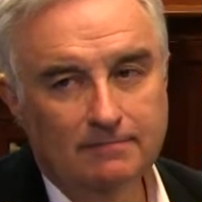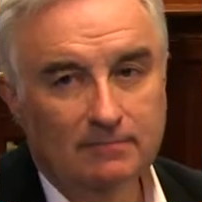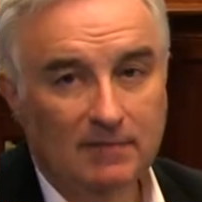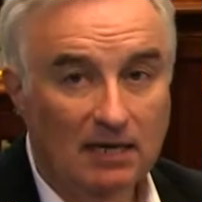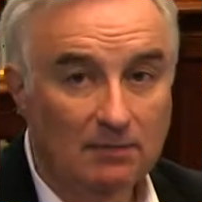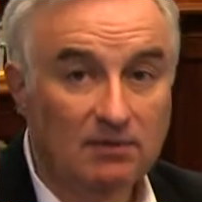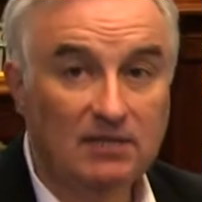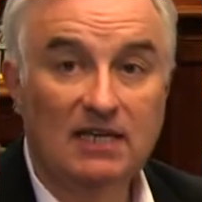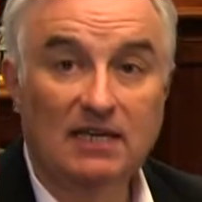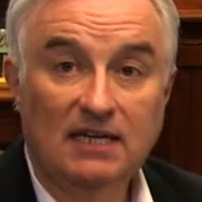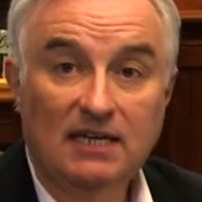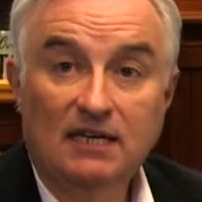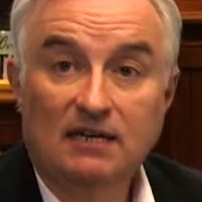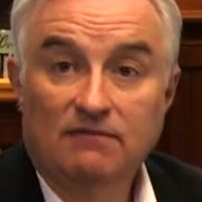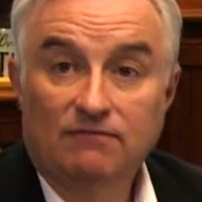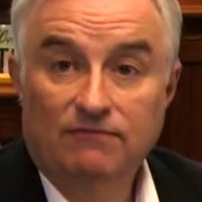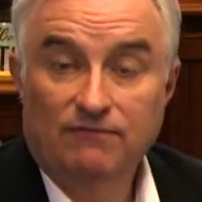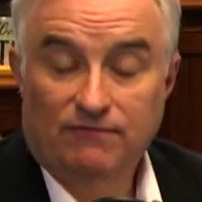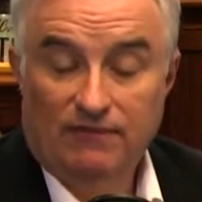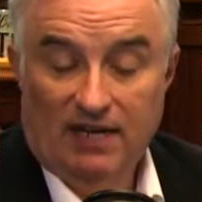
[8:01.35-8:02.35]
maybe they did,
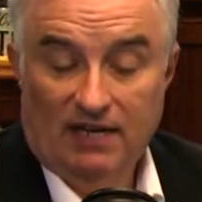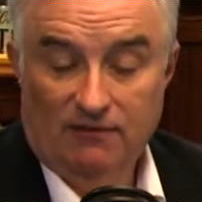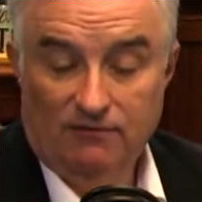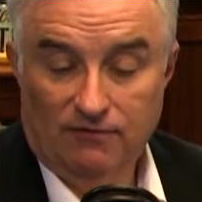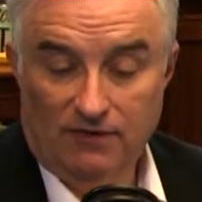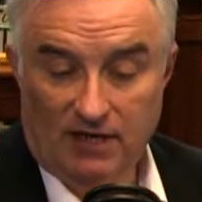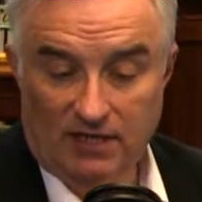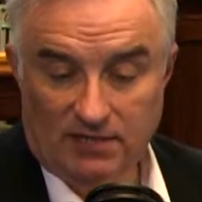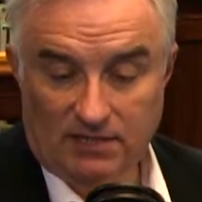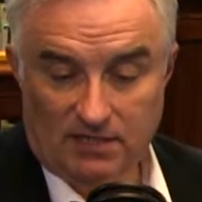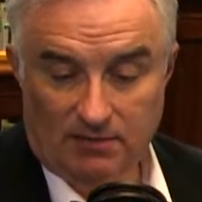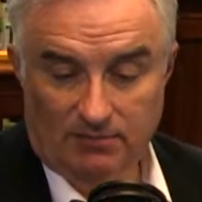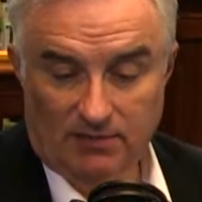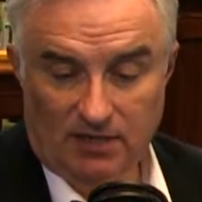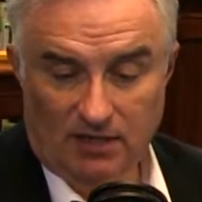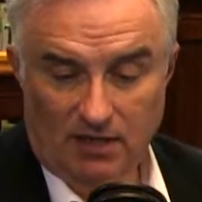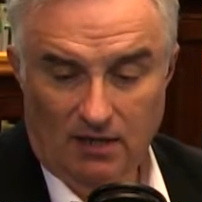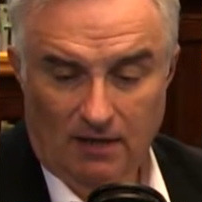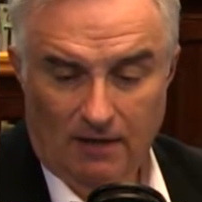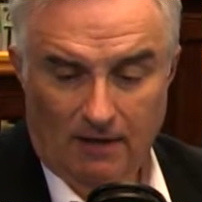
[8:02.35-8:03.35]
in fact, find
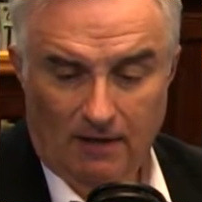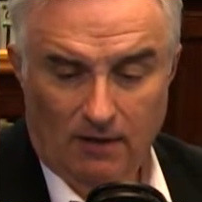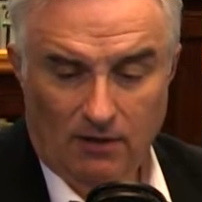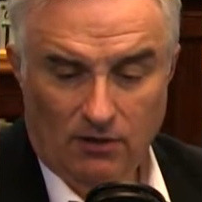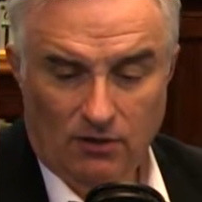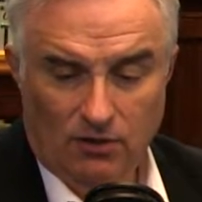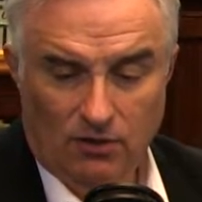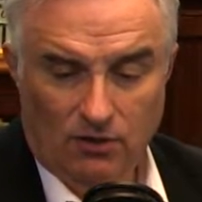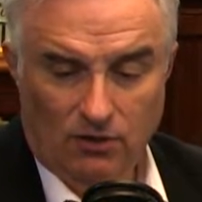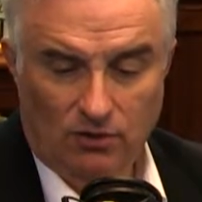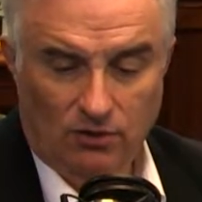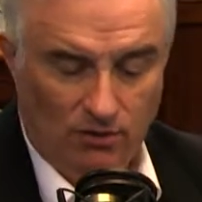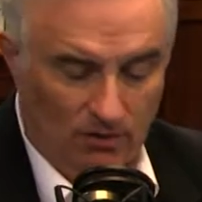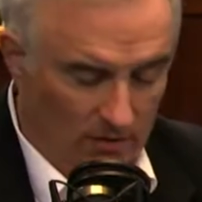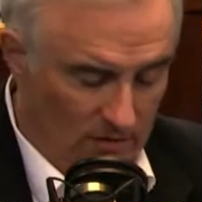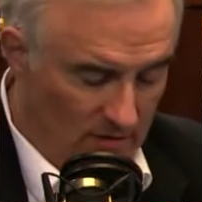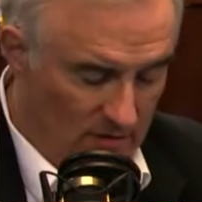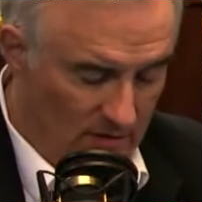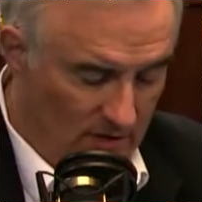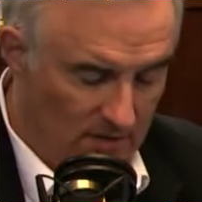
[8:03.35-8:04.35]
something.
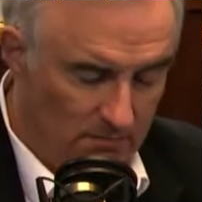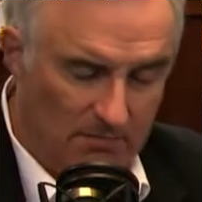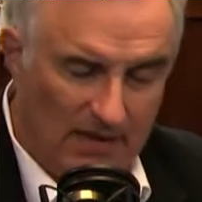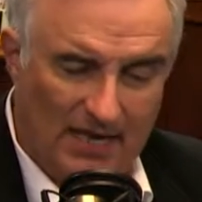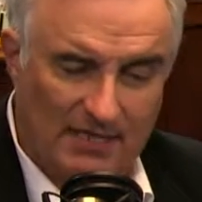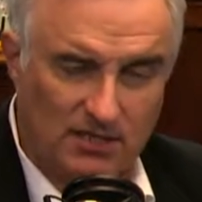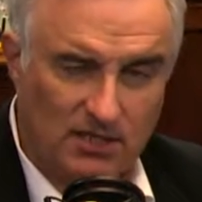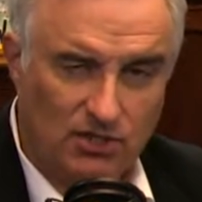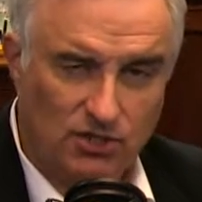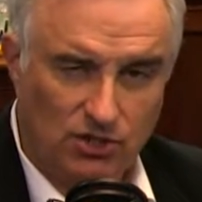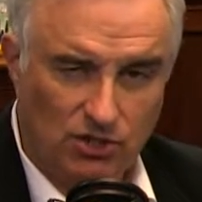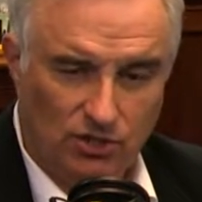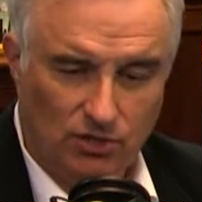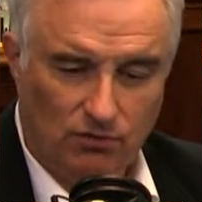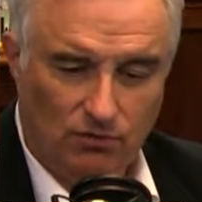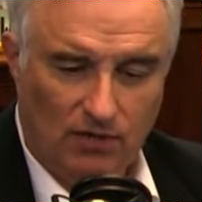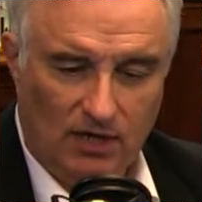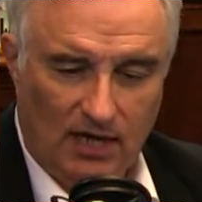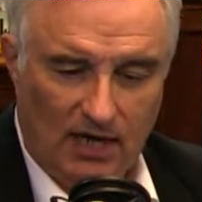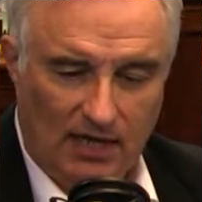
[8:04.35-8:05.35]
This message that
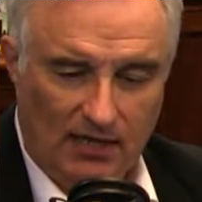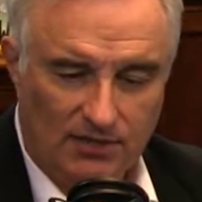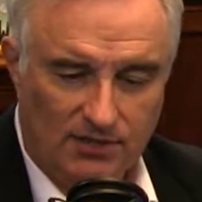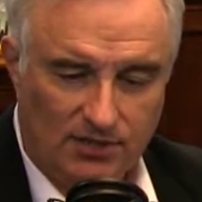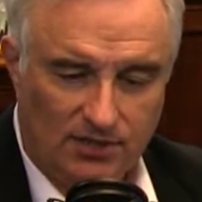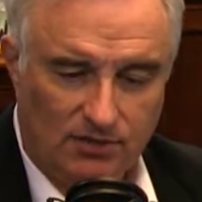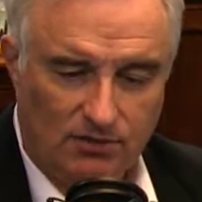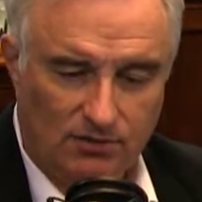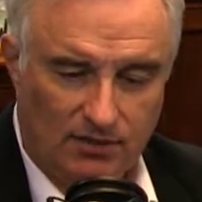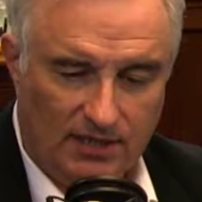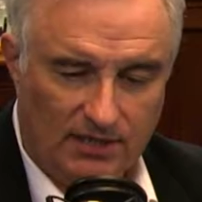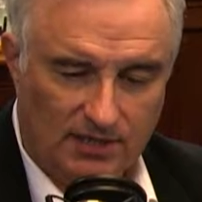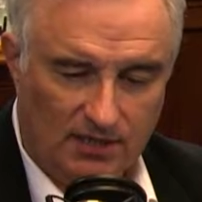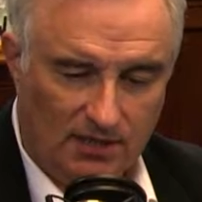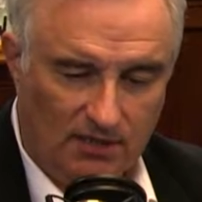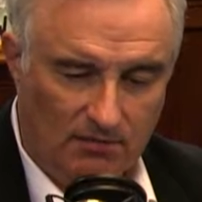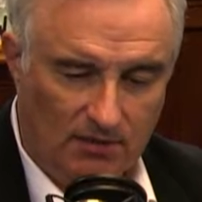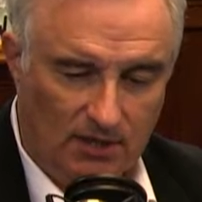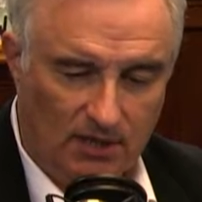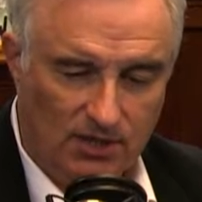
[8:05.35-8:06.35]
you got is
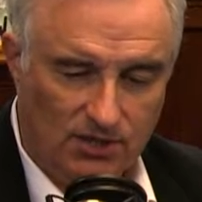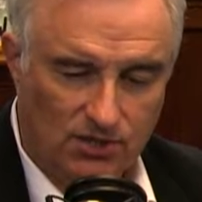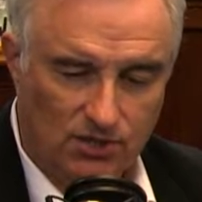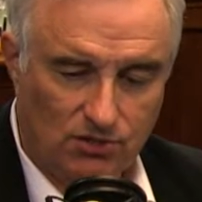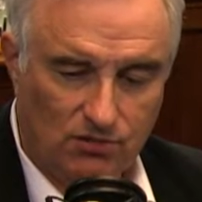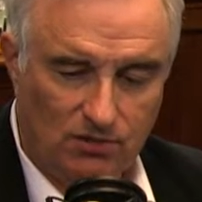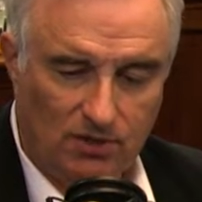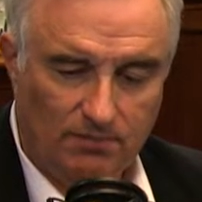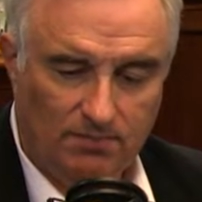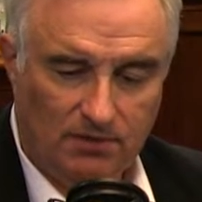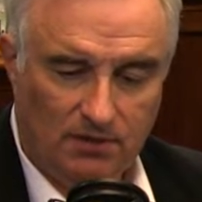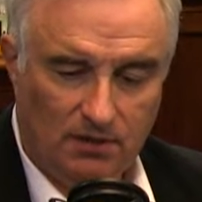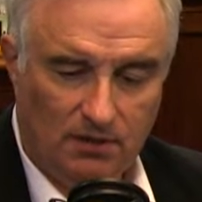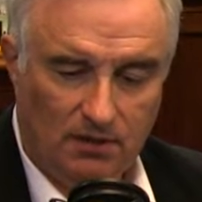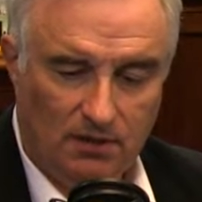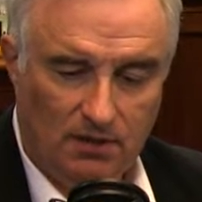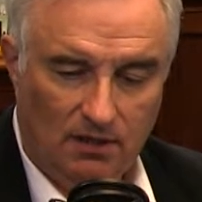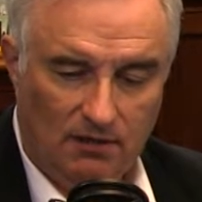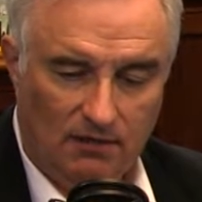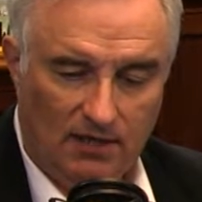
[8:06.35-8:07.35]
interesting to me. A script
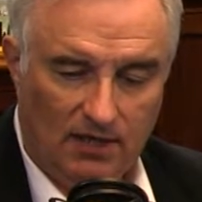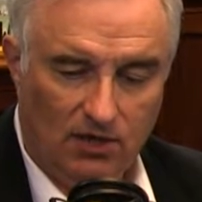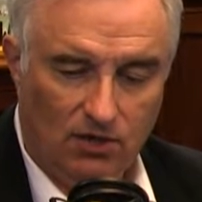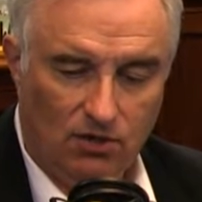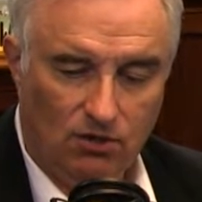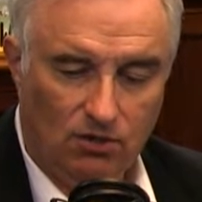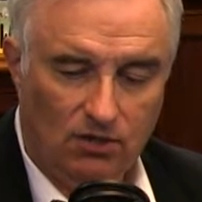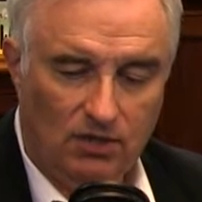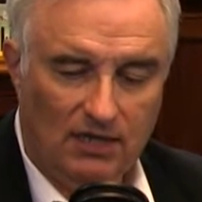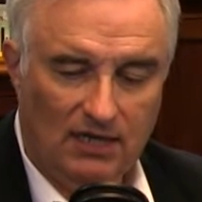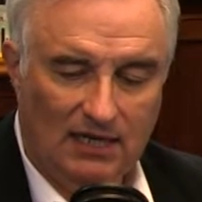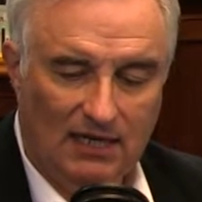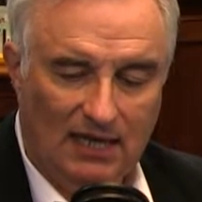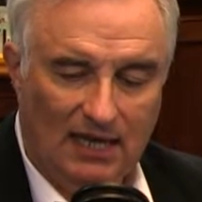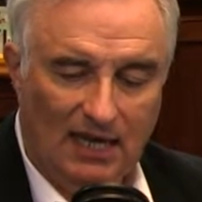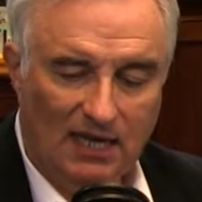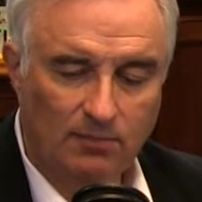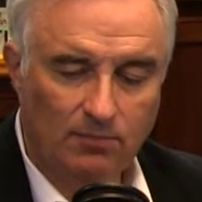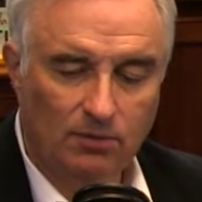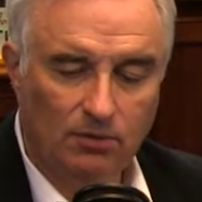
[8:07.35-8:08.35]
that could
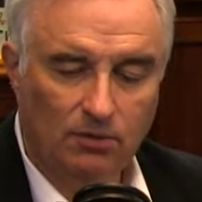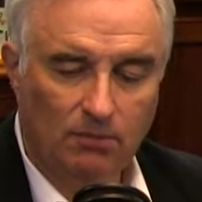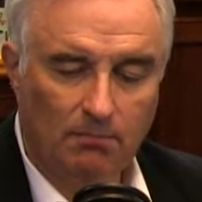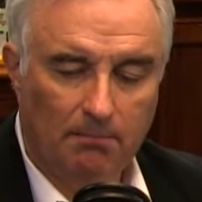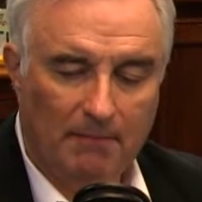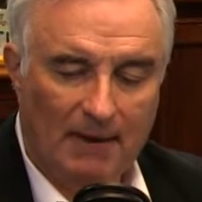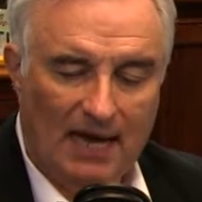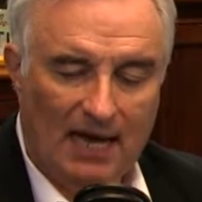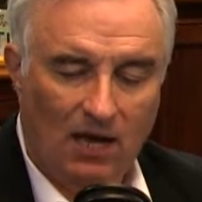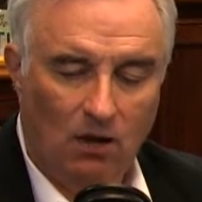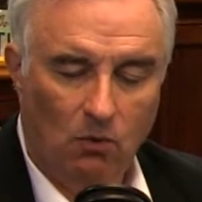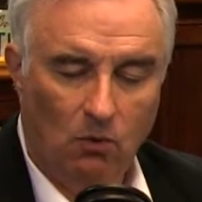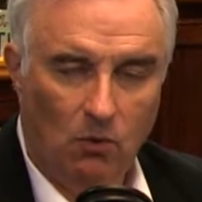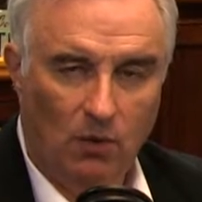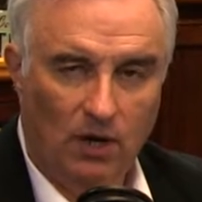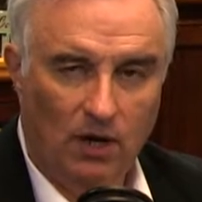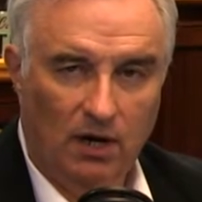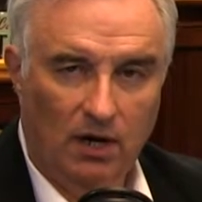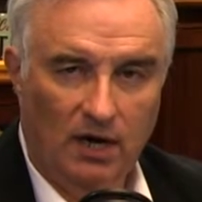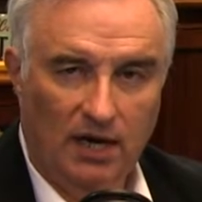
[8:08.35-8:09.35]
enable
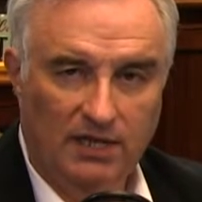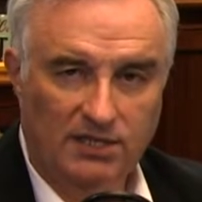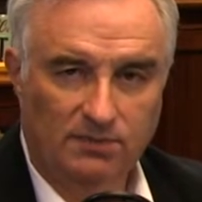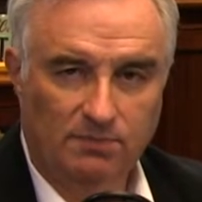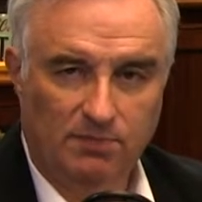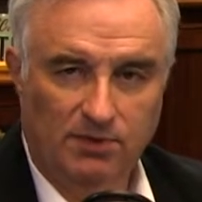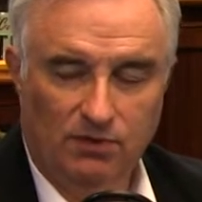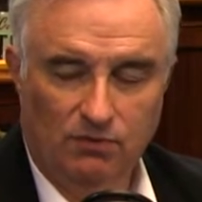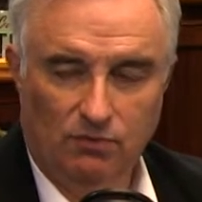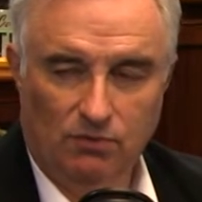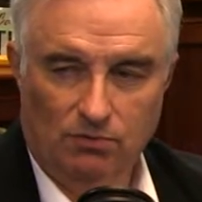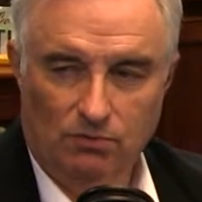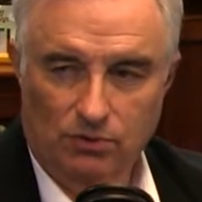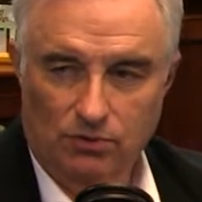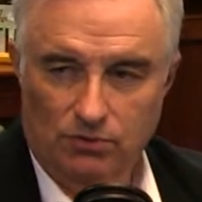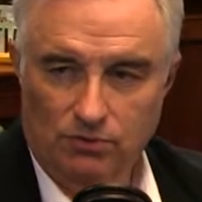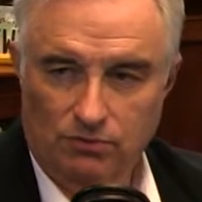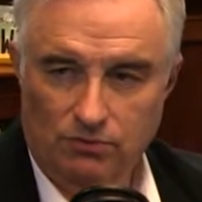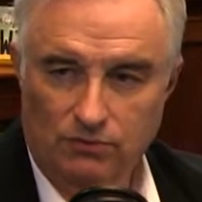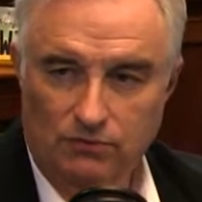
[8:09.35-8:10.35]
malware has been
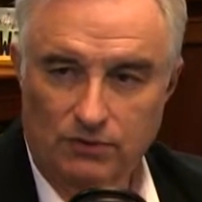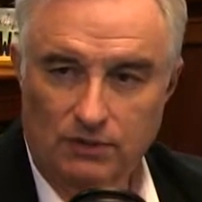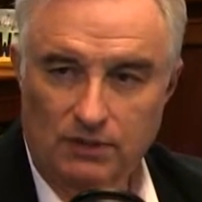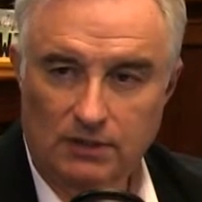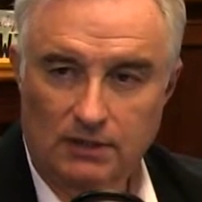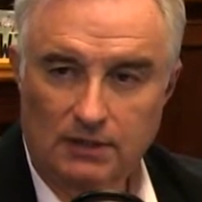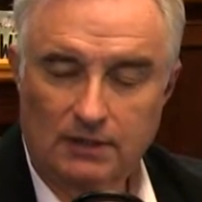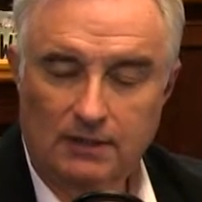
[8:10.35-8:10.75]
removed